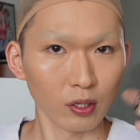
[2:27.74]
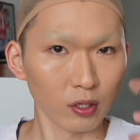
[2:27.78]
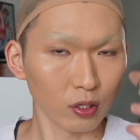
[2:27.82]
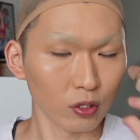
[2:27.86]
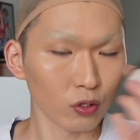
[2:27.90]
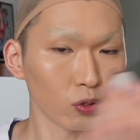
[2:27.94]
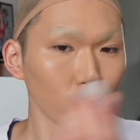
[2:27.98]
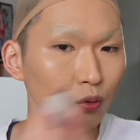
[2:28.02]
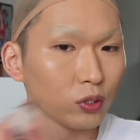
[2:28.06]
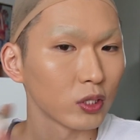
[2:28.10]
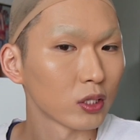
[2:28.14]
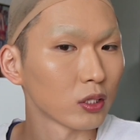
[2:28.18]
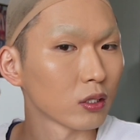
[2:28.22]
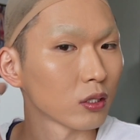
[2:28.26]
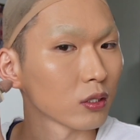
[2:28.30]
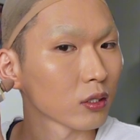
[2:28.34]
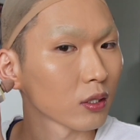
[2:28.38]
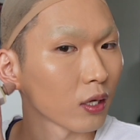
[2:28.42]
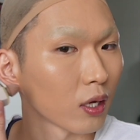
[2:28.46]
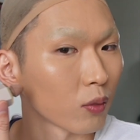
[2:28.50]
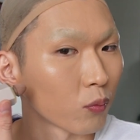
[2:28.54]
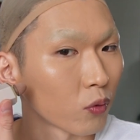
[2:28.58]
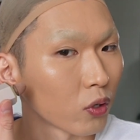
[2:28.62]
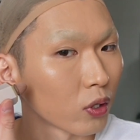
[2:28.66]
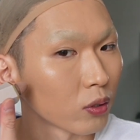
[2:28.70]
using this
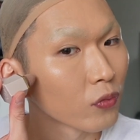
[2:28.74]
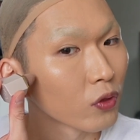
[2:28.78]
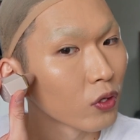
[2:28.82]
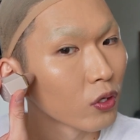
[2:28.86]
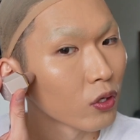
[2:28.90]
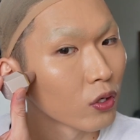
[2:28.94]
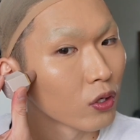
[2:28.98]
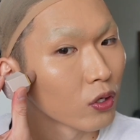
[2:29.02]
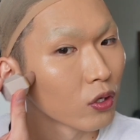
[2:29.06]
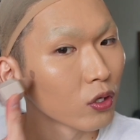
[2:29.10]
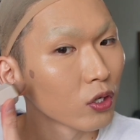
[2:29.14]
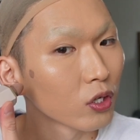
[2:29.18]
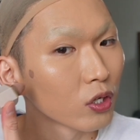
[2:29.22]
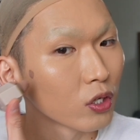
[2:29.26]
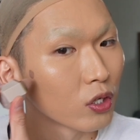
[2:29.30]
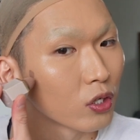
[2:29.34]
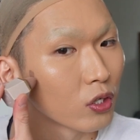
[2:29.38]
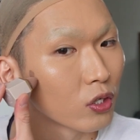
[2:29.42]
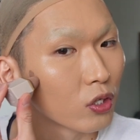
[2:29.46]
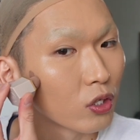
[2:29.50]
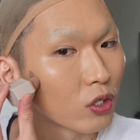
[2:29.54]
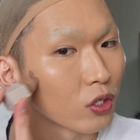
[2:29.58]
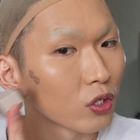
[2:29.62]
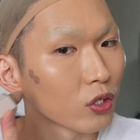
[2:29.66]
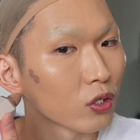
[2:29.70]
camera.
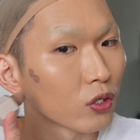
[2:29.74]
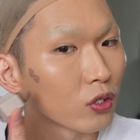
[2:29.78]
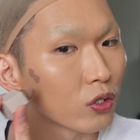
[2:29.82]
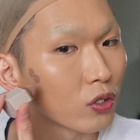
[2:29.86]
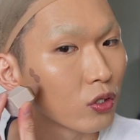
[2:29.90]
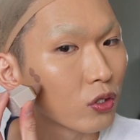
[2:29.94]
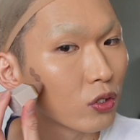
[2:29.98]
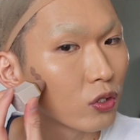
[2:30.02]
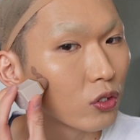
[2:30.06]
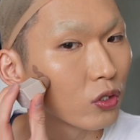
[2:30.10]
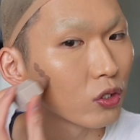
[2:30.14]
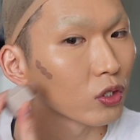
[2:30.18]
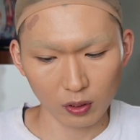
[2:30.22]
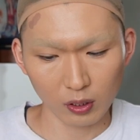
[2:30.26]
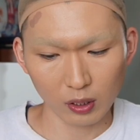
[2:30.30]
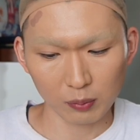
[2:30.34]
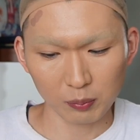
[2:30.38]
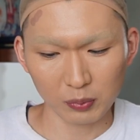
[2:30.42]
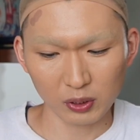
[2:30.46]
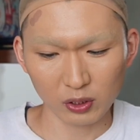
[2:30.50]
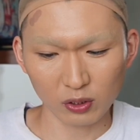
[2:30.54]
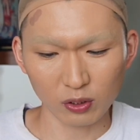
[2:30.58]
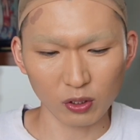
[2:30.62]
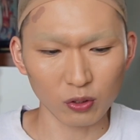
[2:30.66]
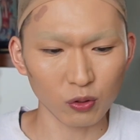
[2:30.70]
I'm
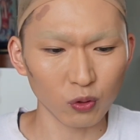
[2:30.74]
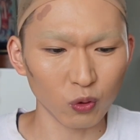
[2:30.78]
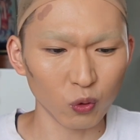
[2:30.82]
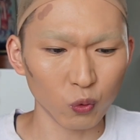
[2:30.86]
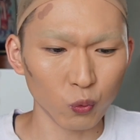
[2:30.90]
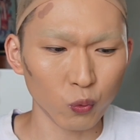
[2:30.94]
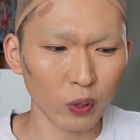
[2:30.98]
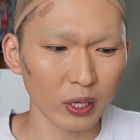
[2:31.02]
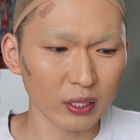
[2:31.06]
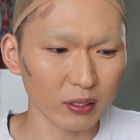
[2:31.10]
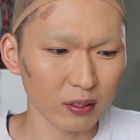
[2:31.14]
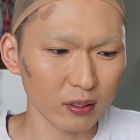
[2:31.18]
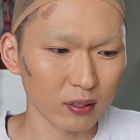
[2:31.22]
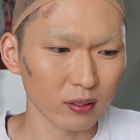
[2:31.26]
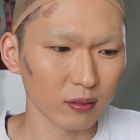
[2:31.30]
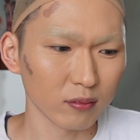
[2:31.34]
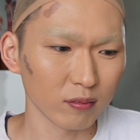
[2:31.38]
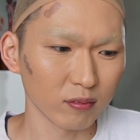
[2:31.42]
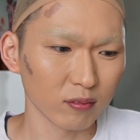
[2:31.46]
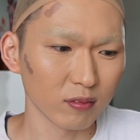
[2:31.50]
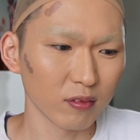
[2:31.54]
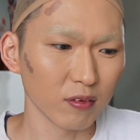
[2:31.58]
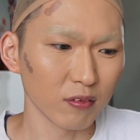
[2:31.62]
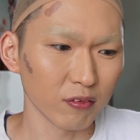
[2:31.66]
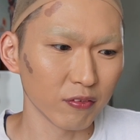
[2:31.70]
just gonna do one
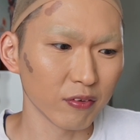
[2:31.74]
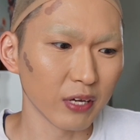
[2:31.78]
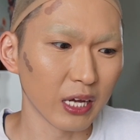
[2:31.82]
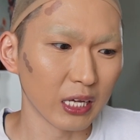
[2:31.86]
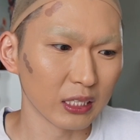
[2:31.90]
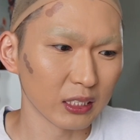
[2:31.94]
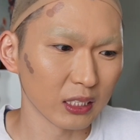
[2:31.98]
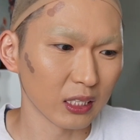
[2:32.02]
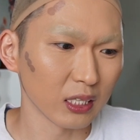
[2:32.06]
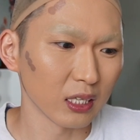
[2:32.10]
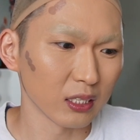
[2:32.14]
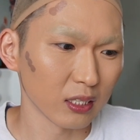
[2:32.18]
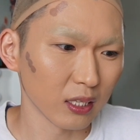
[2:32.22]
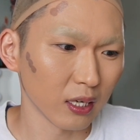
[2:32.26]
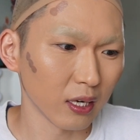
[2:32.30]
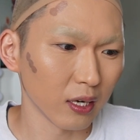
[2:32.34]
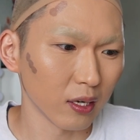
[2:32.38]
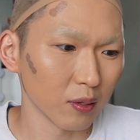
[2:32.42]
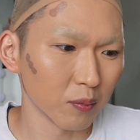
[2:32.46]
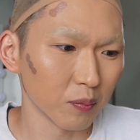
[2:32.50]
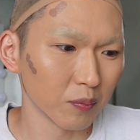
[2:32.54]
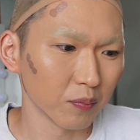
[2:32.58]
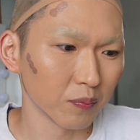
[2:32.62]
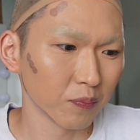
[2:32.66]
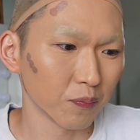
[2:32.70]
face at a
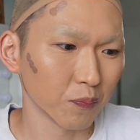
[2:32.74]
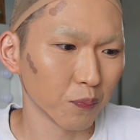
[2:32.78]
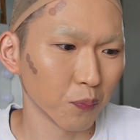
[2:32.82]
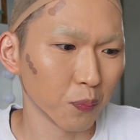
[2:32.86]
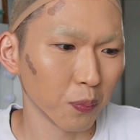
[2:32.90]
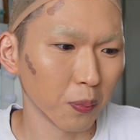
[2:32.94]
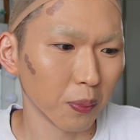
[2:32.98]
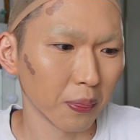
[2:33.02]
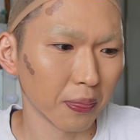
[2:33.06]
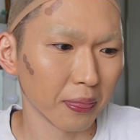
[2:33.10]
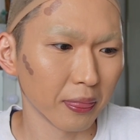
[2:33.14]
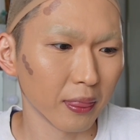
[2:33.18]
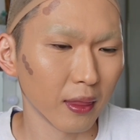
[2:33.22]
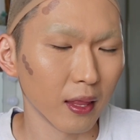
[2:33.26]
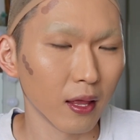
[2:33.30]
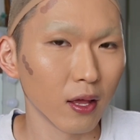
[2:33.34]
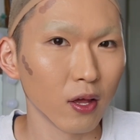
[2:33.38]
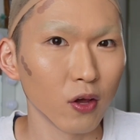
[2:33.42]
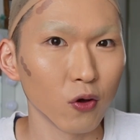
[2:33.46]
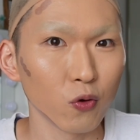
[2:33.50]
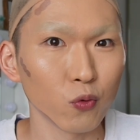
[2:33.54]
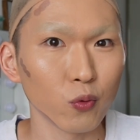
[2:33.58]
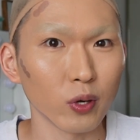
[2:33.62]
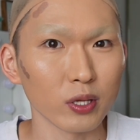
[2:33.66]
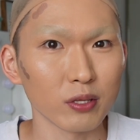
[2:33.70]
time.
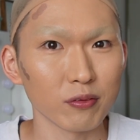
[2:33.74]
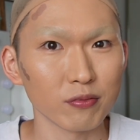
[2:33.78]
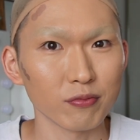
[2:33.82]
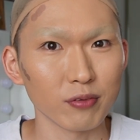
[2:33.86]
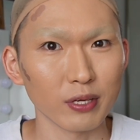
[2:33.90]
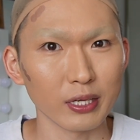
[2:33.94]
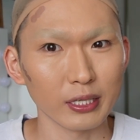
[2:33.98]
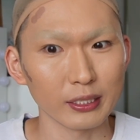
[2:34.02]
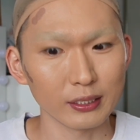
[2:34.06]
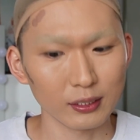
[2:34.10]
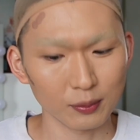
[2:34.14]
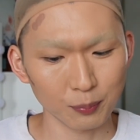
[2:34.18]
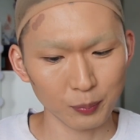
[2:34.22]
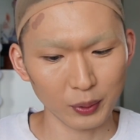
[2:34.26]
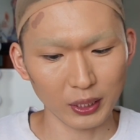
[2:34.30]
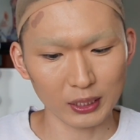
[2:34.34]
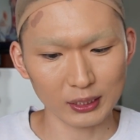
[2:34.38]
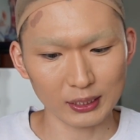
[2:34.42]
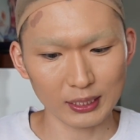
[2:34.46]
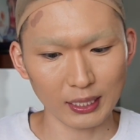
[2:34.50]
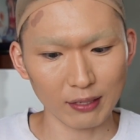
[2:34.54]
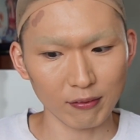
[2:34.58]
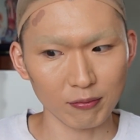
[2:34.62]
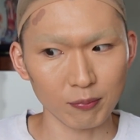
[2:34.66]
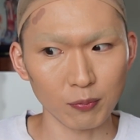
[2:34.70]
One face because
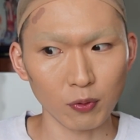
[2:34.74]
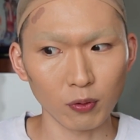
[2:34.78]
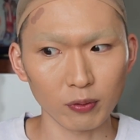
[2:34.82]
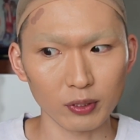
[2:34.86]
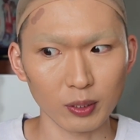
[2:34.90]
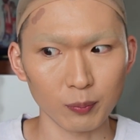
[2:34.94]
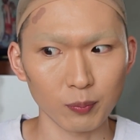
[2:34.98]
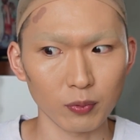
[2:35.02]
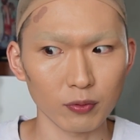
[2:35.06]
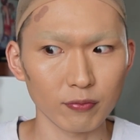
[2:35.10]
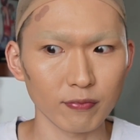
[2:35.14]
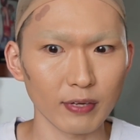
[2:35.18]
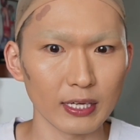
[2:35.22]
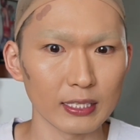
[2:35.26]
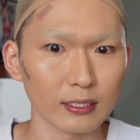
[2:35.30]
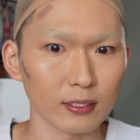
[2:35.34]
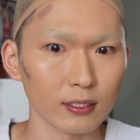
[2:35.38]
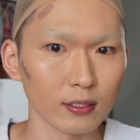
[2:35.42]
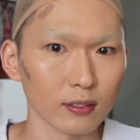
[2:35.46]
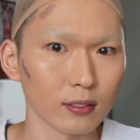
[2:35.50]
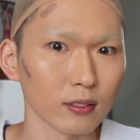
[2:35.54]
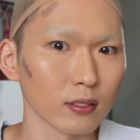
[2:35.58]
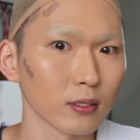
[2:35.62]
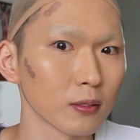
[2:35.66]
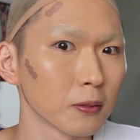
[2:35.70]
I have multiple
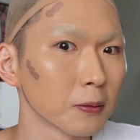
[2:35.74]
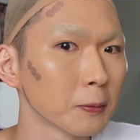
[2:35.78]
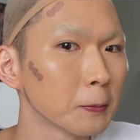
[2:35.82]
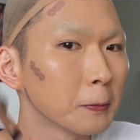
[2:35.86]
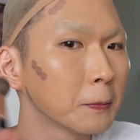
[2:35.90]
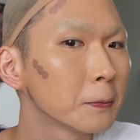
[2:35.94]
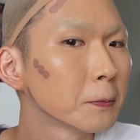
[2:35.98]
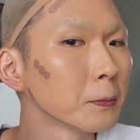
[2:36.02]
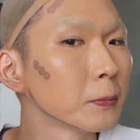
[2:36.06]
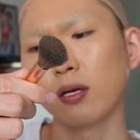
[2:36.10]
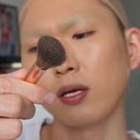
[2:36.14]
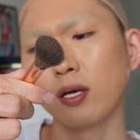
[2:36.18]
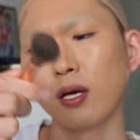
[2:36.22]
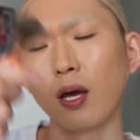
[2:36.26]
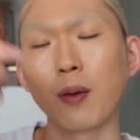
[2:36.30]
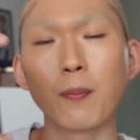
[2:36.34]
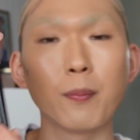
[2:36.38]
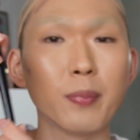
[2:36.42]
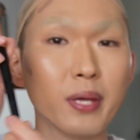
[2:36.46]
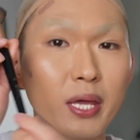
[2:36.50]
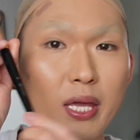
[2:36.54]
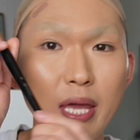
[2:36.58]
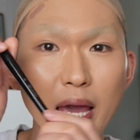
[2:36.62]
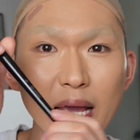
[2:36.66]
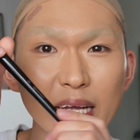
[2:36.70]
faces.
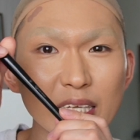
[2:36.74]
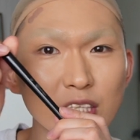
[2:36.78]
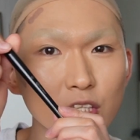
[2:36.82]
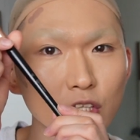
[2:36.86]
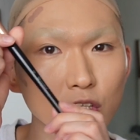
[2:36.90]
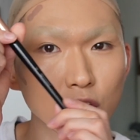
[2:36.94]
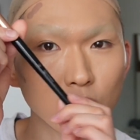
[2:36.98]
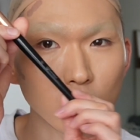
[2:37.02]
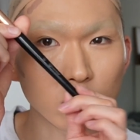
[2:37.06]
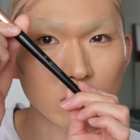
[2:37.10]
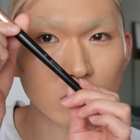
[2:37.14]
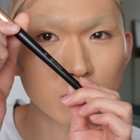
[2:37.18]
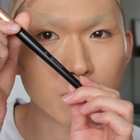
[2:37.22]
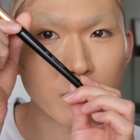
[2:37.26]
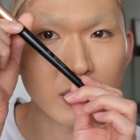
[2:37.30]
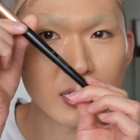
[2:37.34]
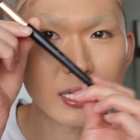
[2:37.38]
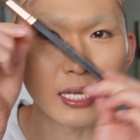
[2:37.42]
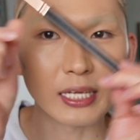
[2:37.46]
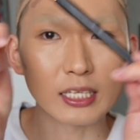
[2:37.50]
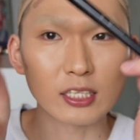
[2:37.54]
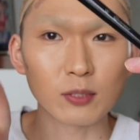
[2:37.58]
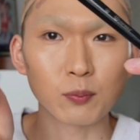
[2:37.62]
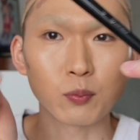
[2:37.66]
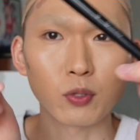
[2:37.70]
BH
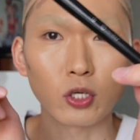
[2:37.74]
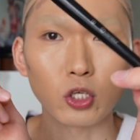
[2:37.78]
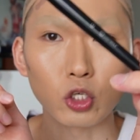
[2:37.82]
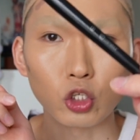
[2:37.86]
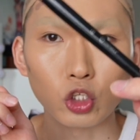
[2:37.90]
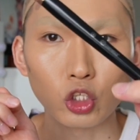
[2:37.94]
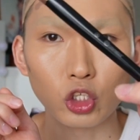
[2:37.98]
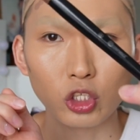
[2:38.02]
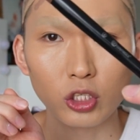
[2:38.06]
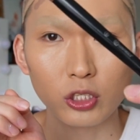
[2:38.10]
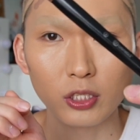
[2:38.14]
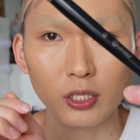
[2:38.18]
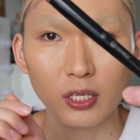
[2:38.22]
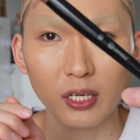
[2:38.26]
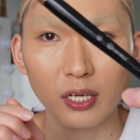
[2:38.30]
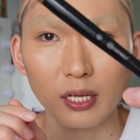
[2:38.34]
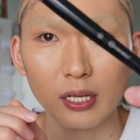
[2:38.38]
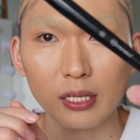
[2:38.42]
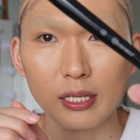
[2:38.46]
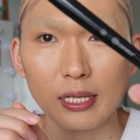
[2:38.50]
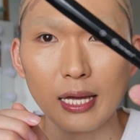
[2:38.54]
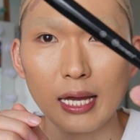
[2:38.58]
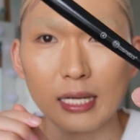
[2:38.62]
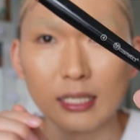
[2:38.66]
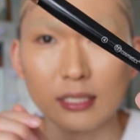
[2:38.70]
Cosmetics brush.
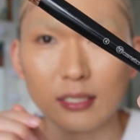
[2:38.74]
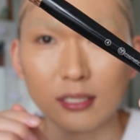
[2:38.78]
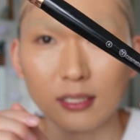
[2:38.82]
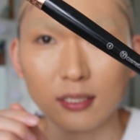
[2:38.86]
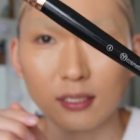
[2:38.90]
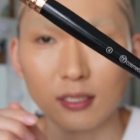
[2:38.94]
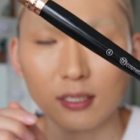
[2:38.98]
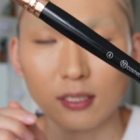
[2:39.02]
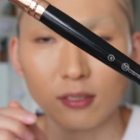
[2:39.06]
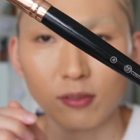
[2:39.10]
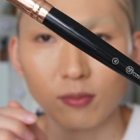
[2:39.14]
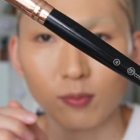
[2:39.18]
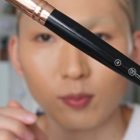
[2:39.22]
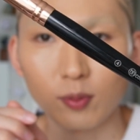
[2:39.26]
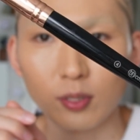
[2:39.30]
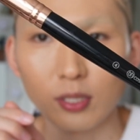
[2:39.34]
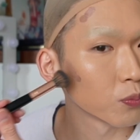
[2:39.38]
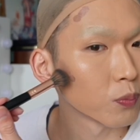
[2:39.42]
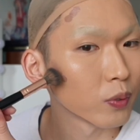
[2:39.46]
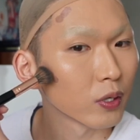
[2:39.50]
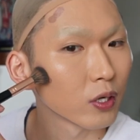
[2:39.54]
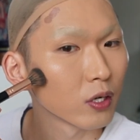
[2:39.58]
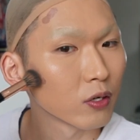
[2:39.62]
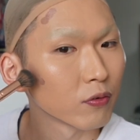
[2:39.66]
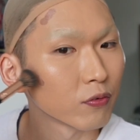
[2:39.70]
Yes,
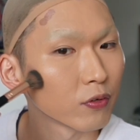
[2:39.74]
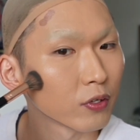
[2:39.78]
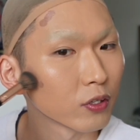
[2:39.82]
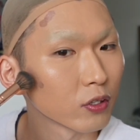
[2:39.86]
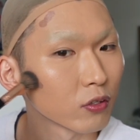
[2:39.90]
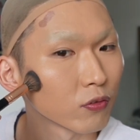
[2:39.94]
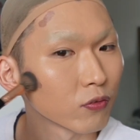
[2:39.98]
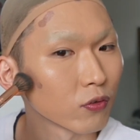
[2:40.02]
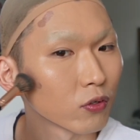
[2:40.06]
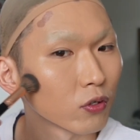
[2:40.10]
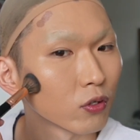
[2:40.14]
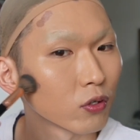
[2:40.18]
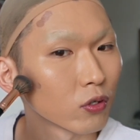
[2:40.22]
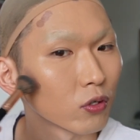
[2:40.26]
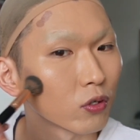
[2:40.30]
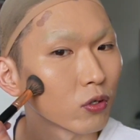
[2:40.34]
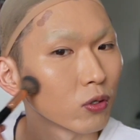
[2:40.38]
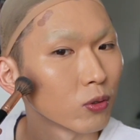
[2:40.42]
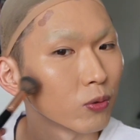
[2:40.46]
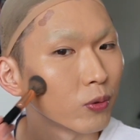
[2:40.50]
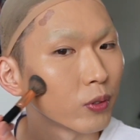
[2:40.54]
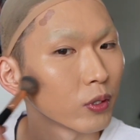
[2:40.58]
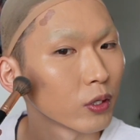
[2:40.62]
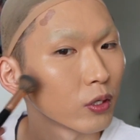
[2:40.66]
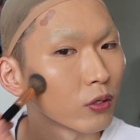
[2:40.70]
perfect for
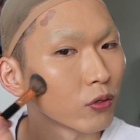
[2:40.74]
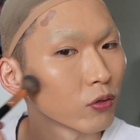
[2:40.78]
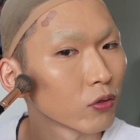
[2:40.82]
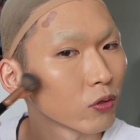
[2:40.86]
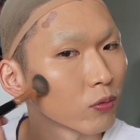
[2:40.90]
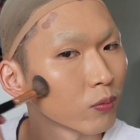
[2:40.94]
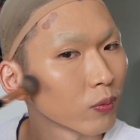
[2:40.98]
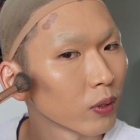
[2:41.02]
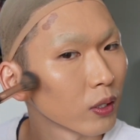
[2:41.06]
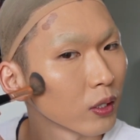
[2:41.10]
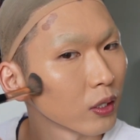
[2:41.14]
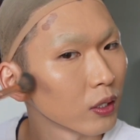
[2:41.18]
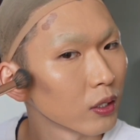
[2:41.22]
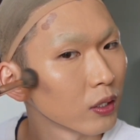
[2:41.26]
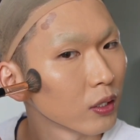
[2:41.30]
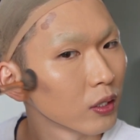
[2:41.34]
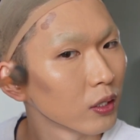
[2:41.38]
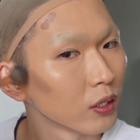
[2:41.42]
going into my